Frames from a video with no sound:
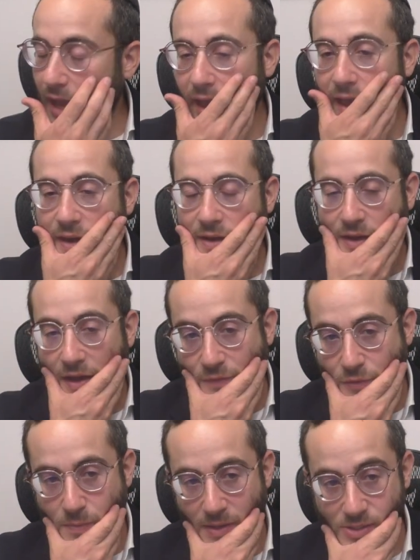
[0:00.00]
And a
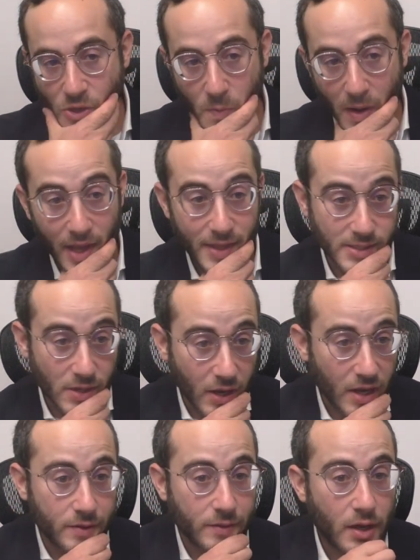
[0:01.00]
few months go by, they say,
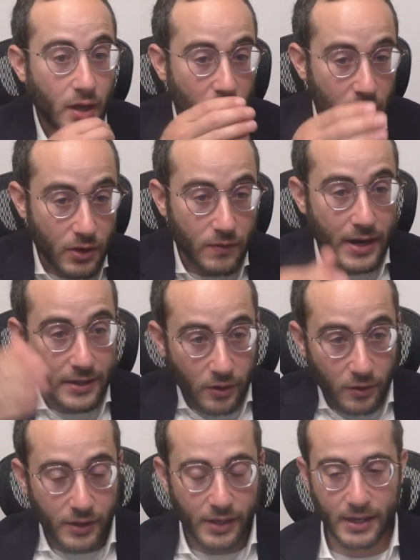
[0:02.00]
okay, you're ready to
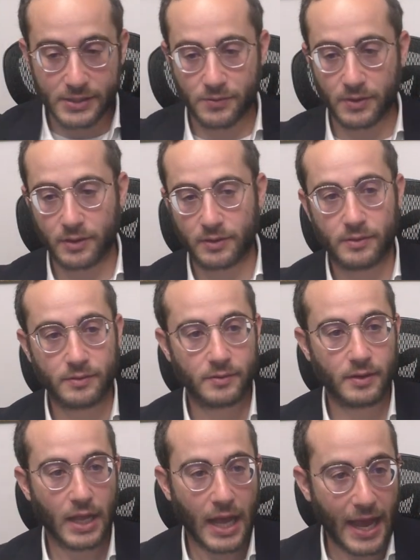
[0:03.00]
go to the next grade.
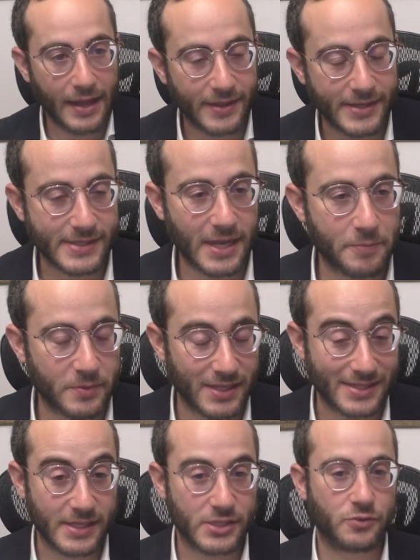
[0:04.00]
And they skip
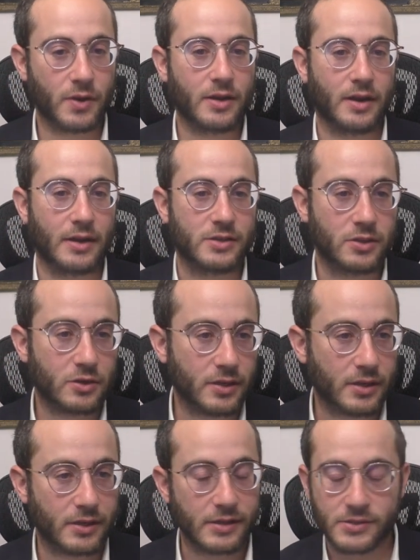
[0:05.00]
into sixth grade, and he's
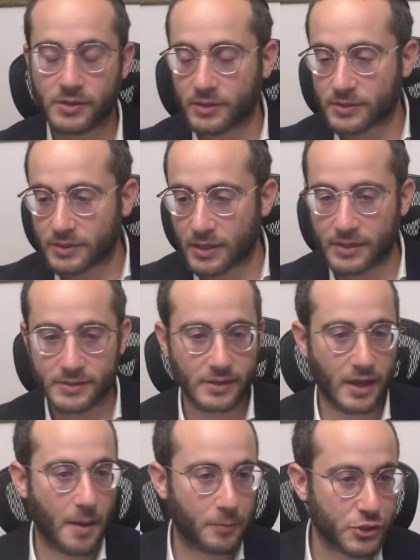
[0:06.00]
learning and he's, he's
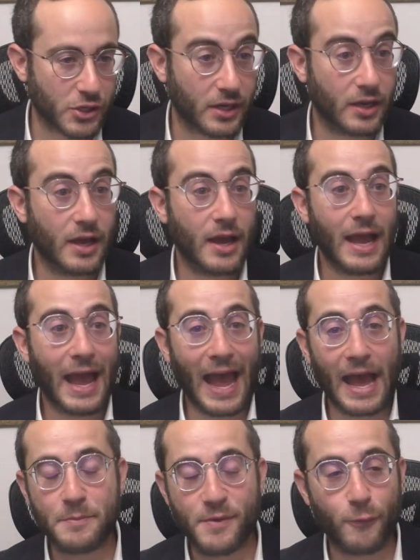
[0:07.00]
accomplishing.
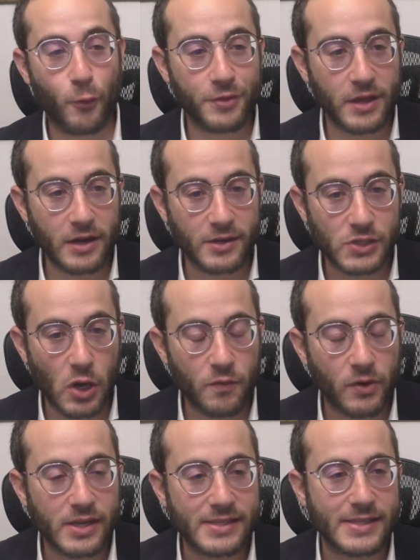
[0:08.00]
And before the year is
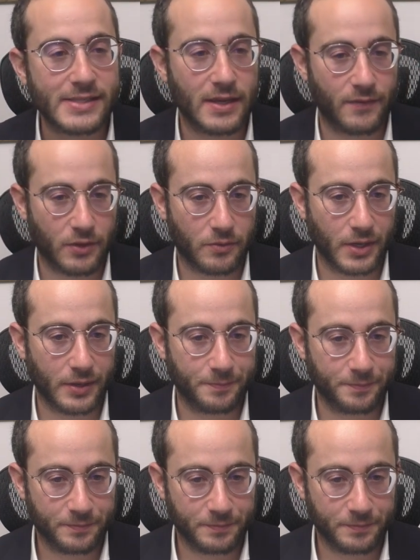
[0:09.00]
over, he's in seventh grade.